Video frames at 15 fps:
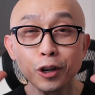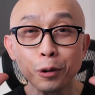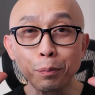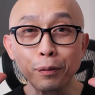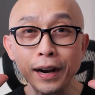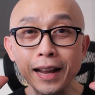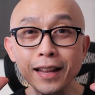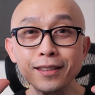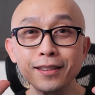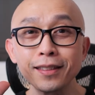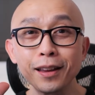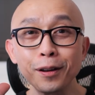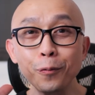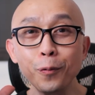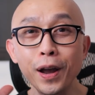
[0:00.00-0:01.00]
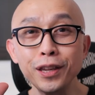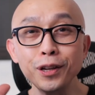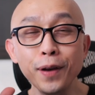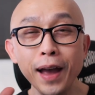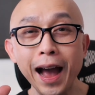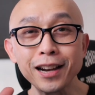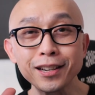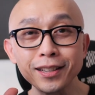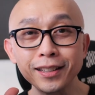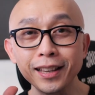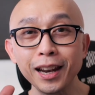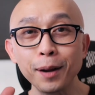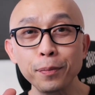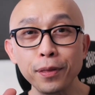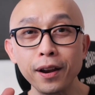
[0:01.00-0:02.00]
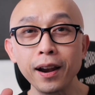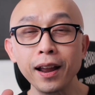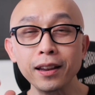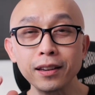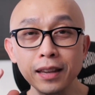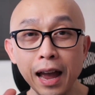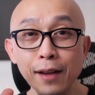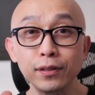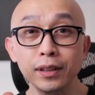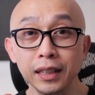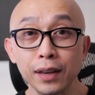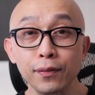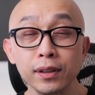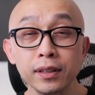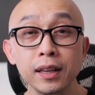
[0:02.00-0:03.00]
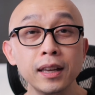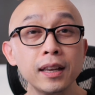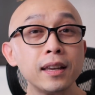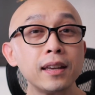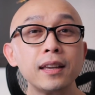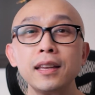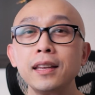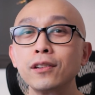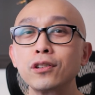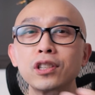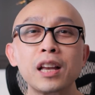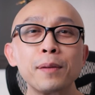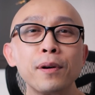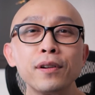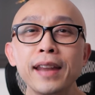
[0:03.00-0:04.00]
your brain so that when you actually get up there and have to give it, it'll just come out